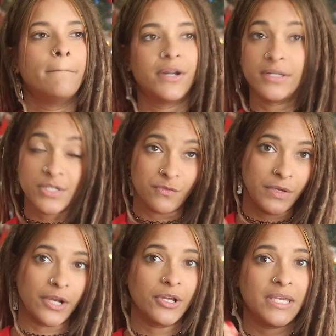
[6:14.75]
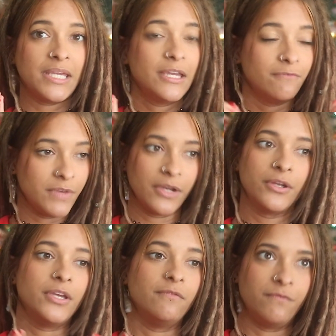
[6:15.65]
but it is very
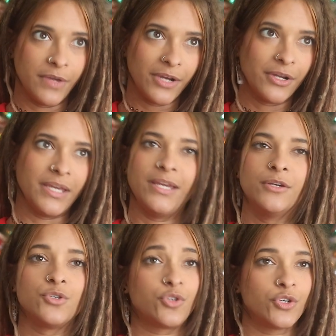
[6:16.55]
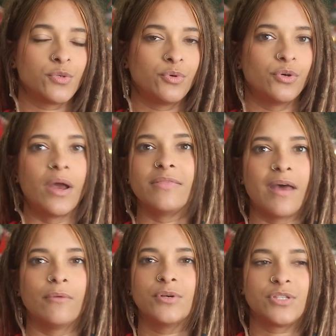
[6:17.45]
very very searchable and
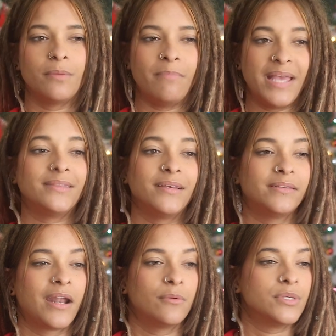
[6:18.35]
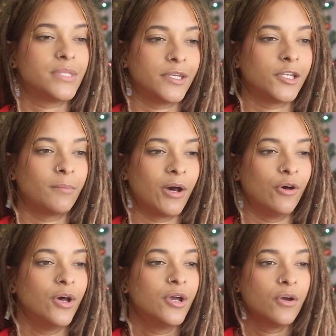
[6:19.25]
that was the main thing that i was thinking
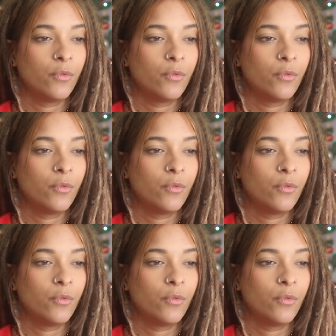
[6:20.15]
about